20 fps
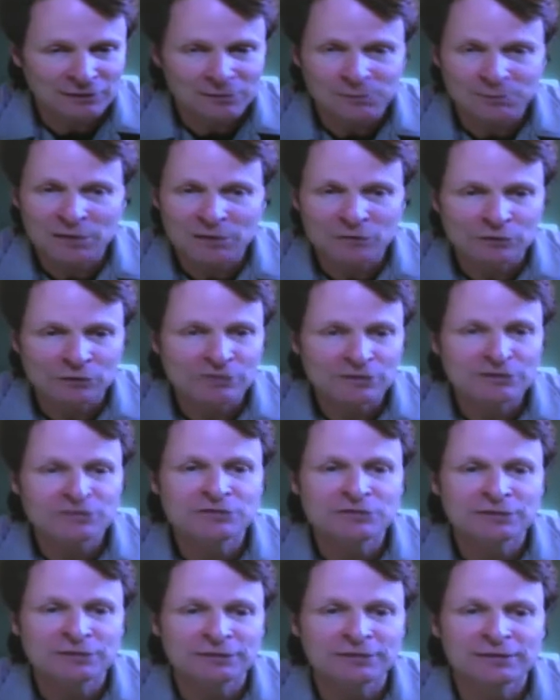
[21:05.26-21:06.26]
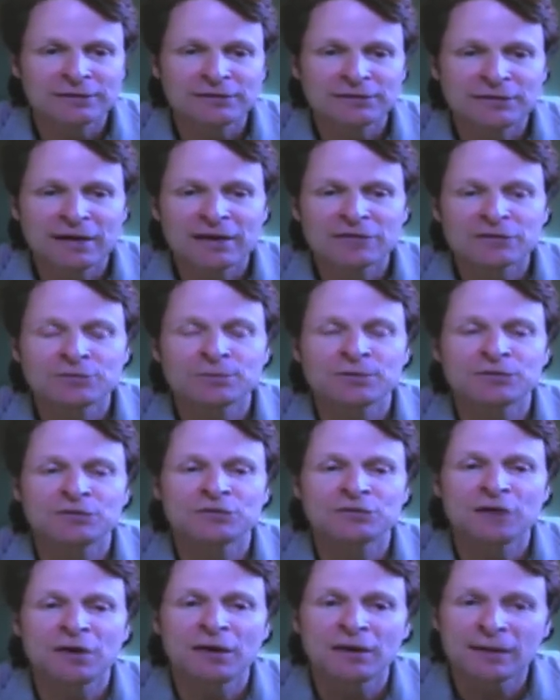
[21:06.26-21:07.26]
about releasing the attachment to
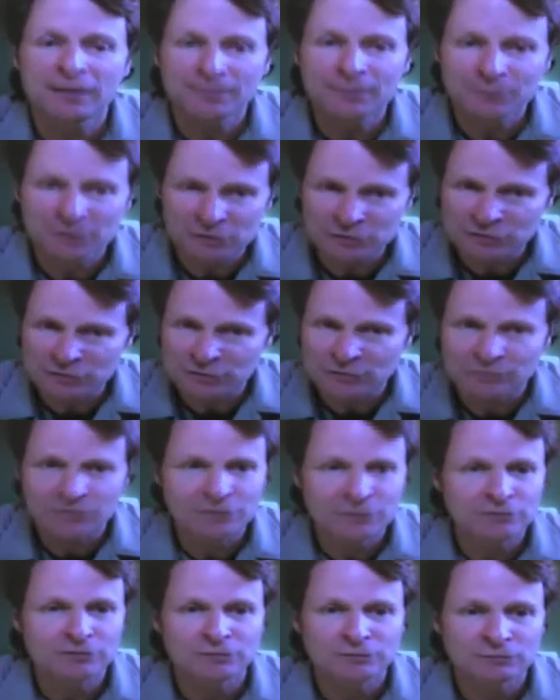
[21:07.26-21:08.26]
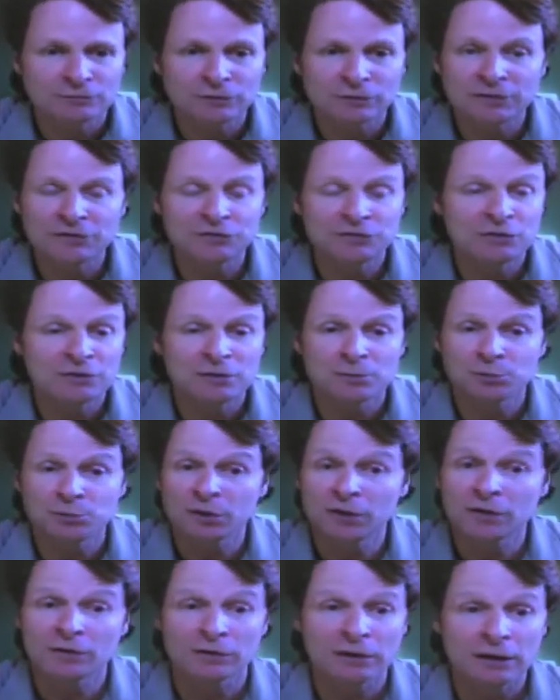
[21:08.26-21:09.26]
time and just even releasing the
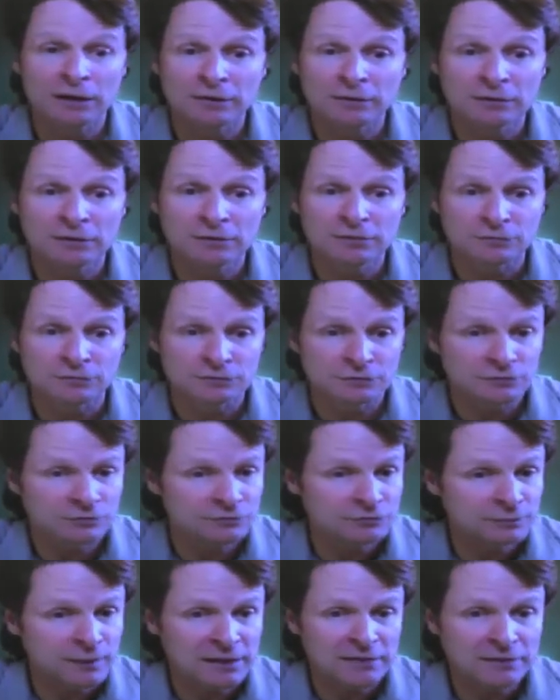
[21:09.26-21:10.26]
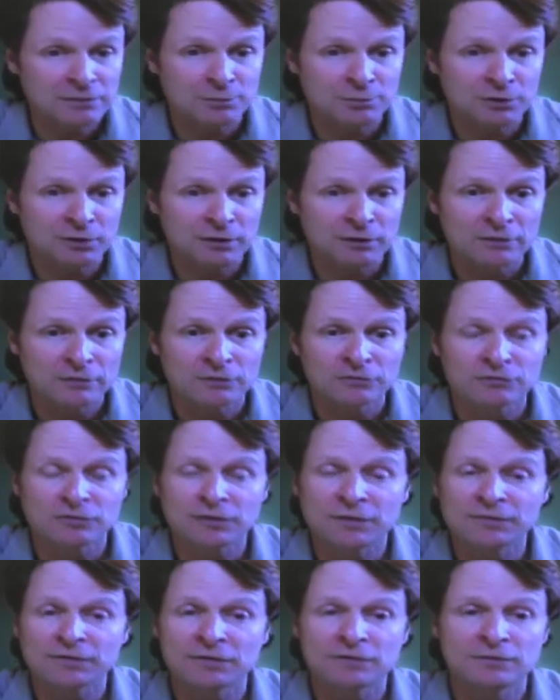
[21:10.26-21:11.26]
prayer. God knows you've made the prayer, you've
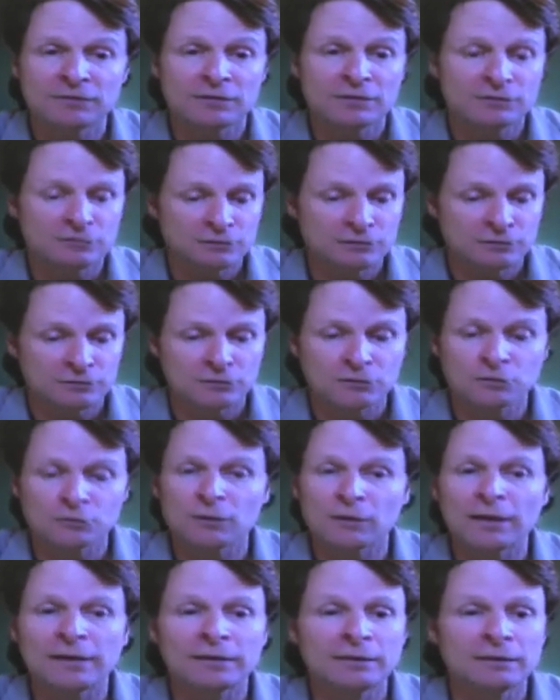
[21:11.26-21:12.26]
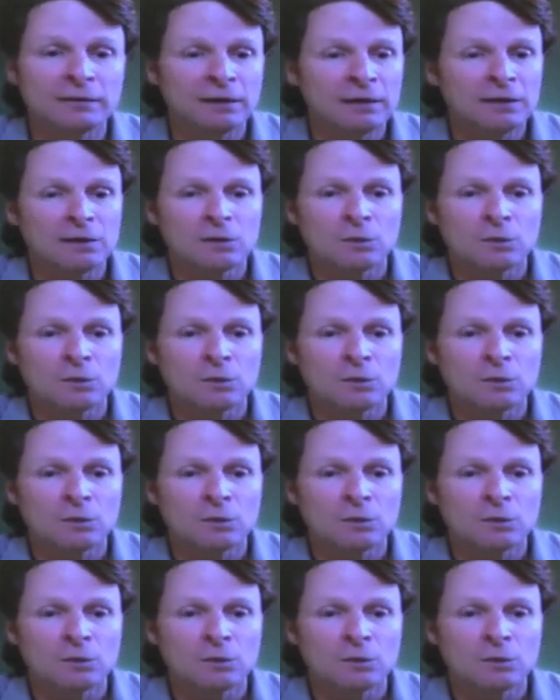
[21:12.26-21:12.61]
set the intention, you're ready.